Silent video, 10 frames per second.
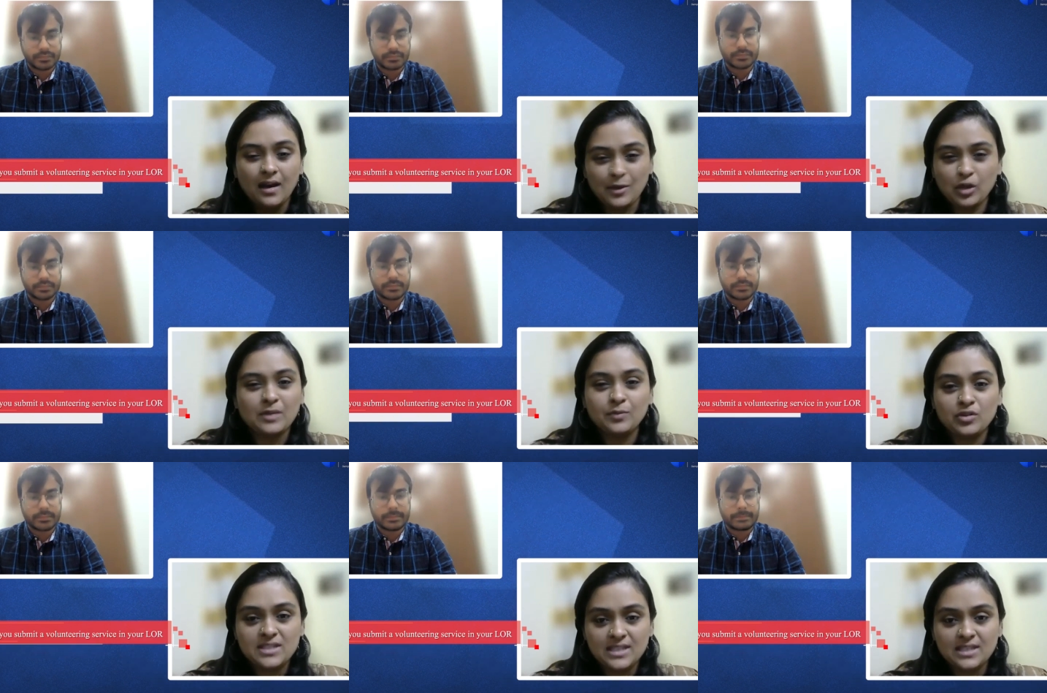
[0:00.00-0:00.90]
Speaker 1: uh, I mean, a
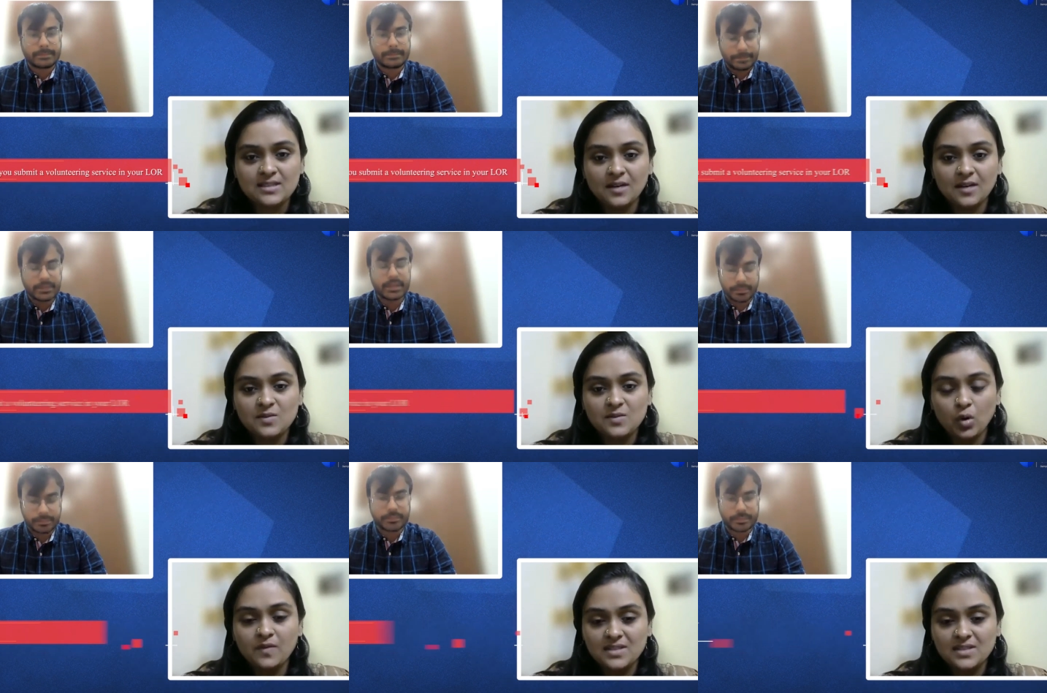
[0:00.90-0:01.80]
community service. What
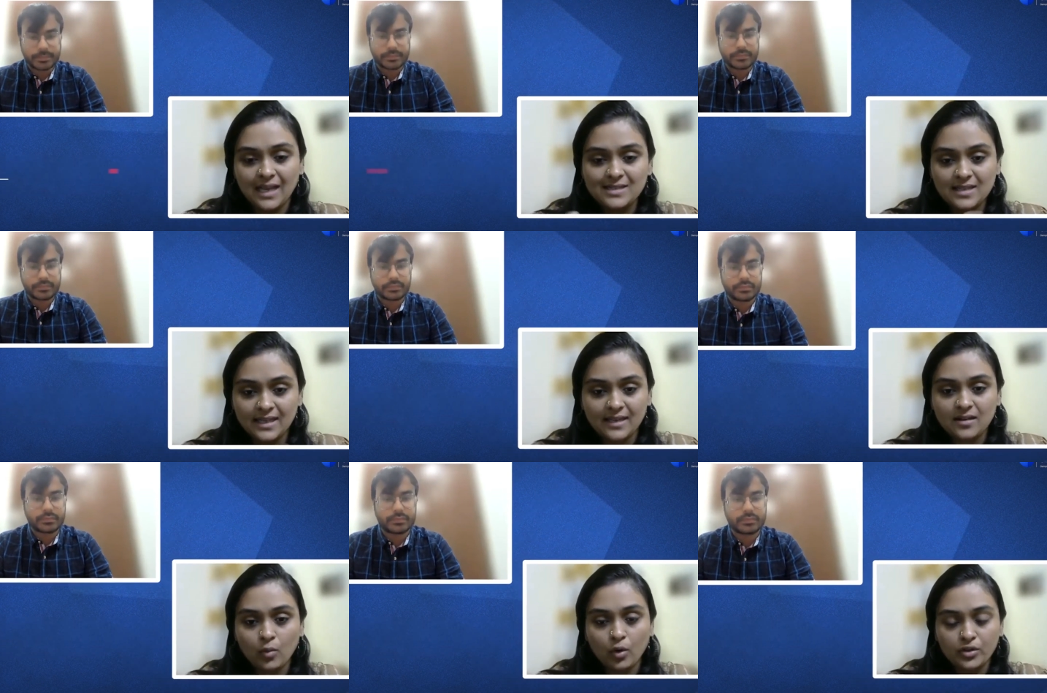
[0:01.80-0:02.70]
yeah. was that like?
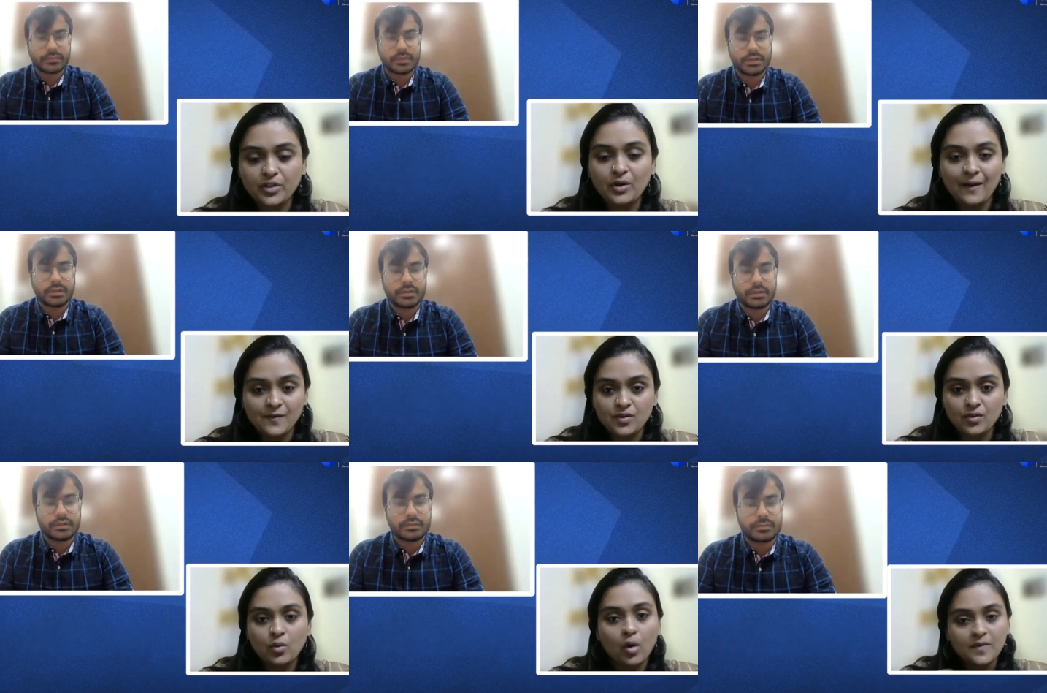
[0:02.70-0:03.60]
What did you have to
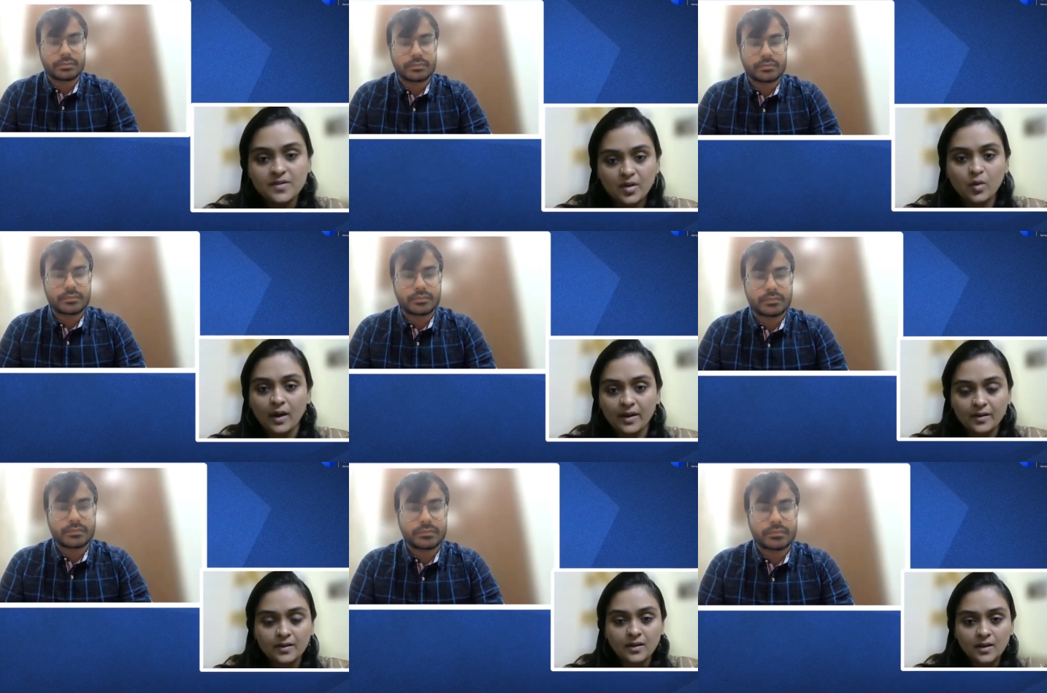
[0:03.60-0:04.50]
do? What was
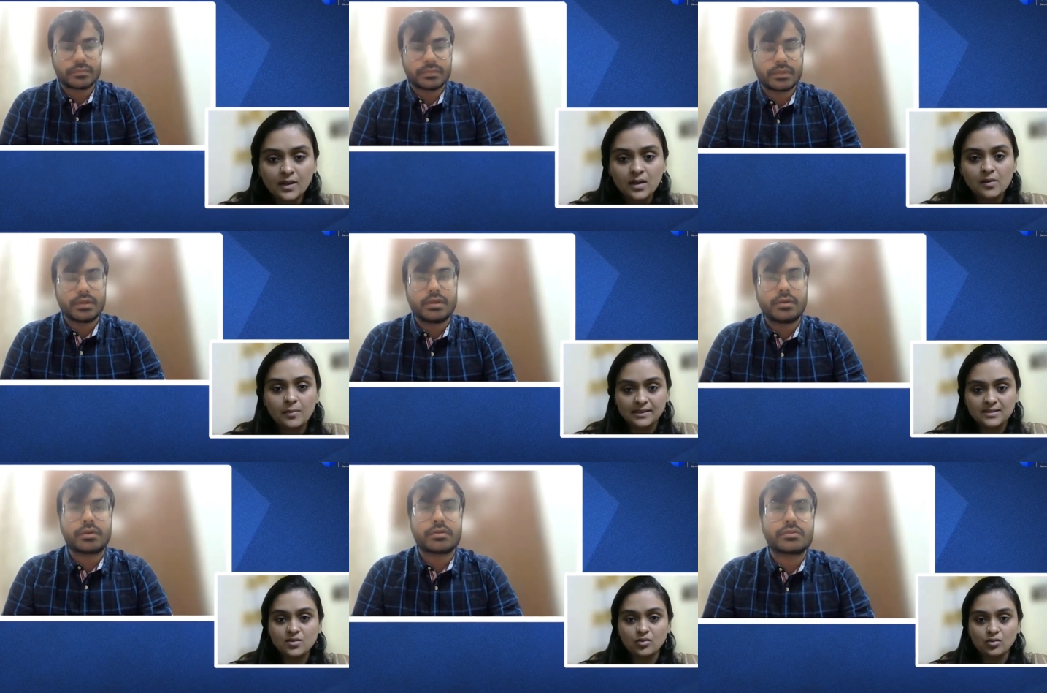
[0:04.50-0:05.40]
required
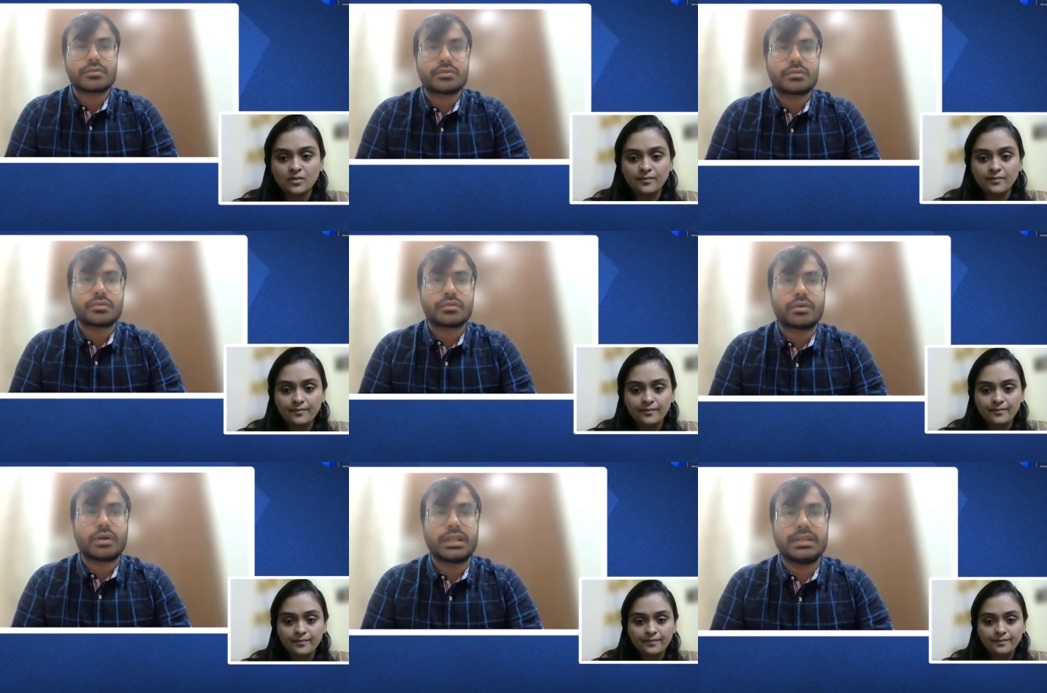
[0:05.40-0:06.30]
Speaker 2: Because,
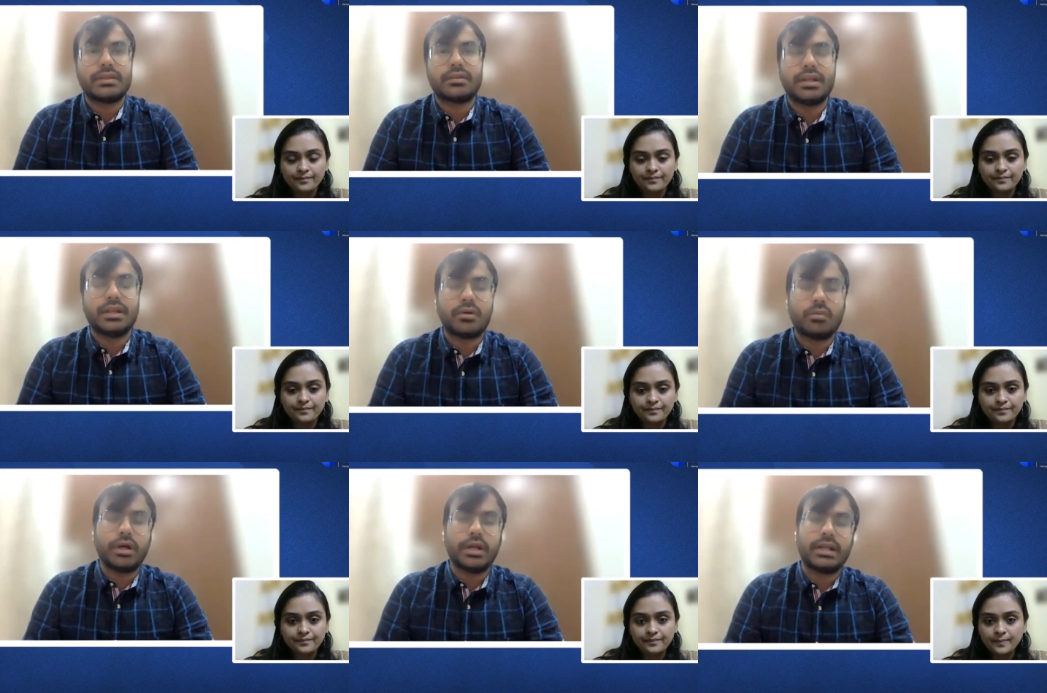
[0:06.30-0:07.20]
so I think they really
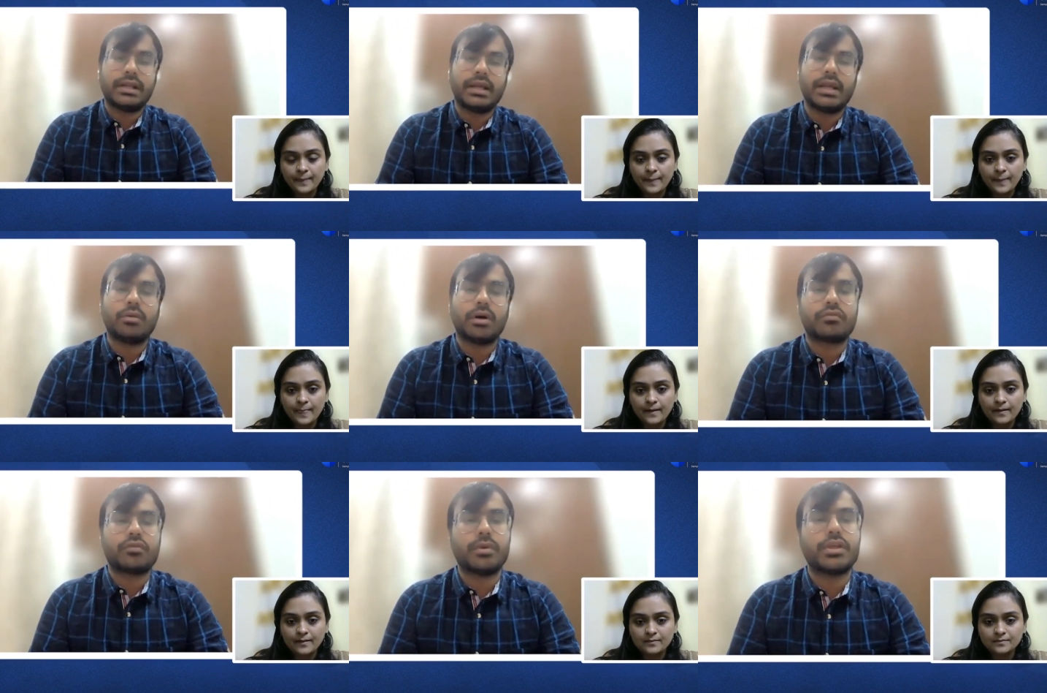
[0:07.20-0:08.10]
required an
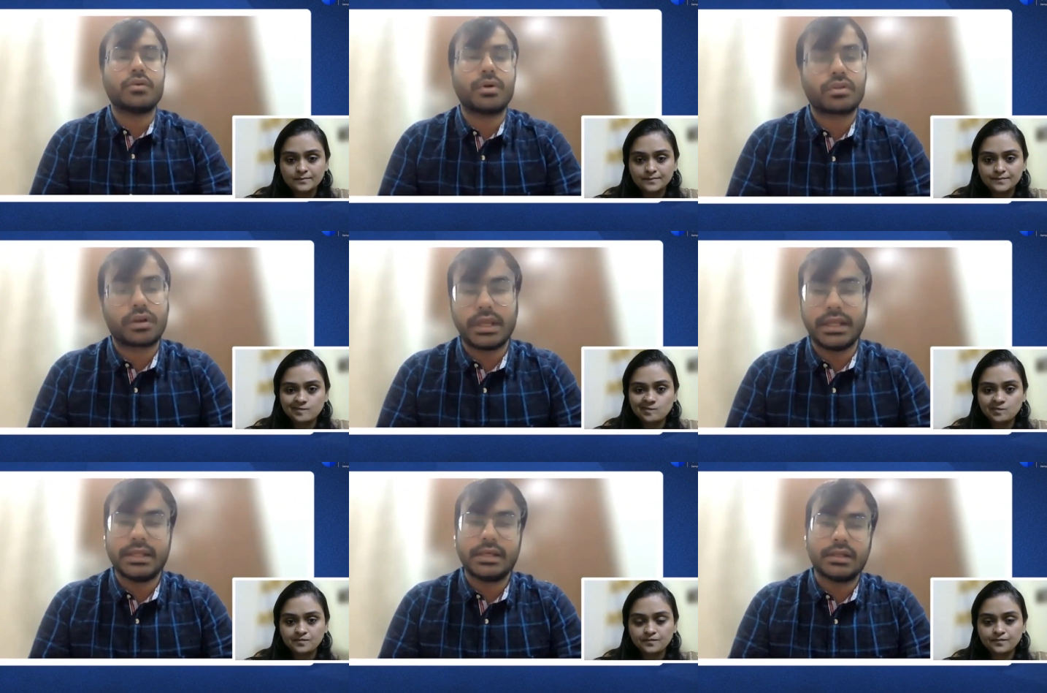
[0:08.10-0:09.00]
LOR from a US or
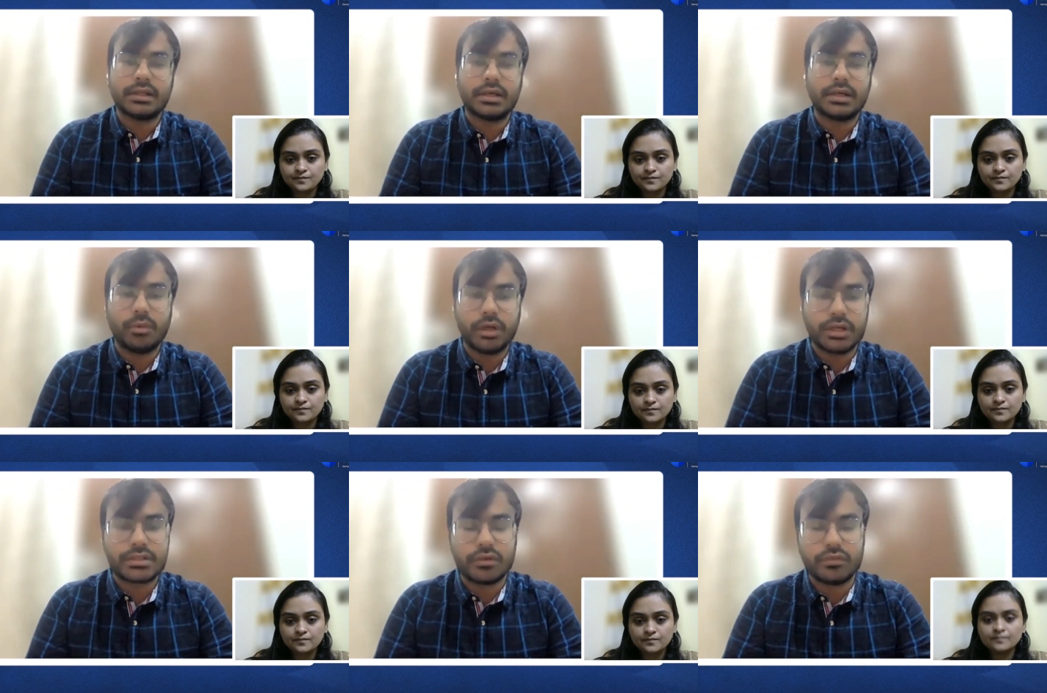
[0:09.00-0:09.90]
Canadian uh,
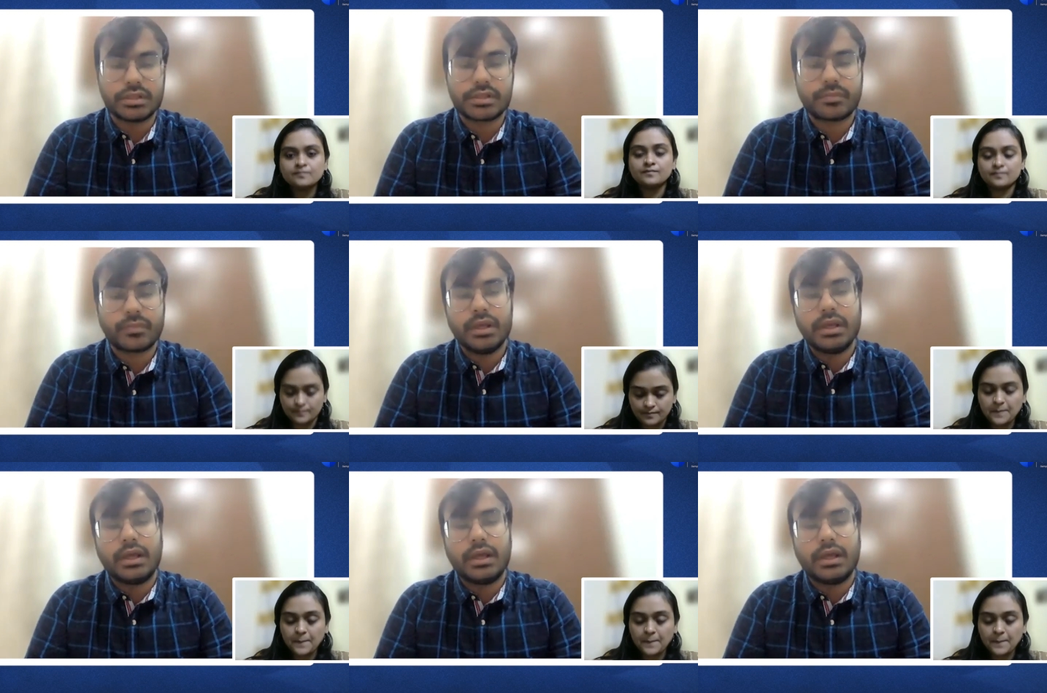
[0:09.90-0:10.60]
community service.